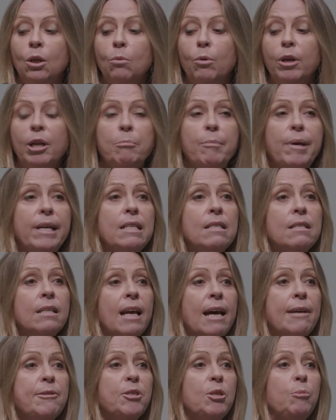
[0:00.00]
What it means,
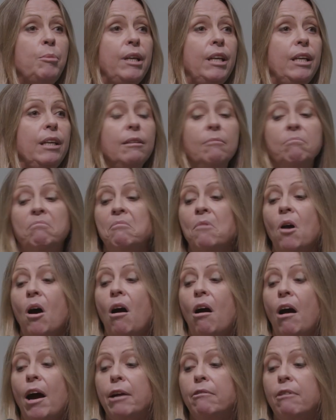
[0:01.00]
it has to be
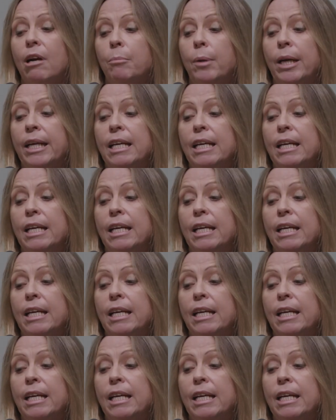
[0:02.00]
higher up,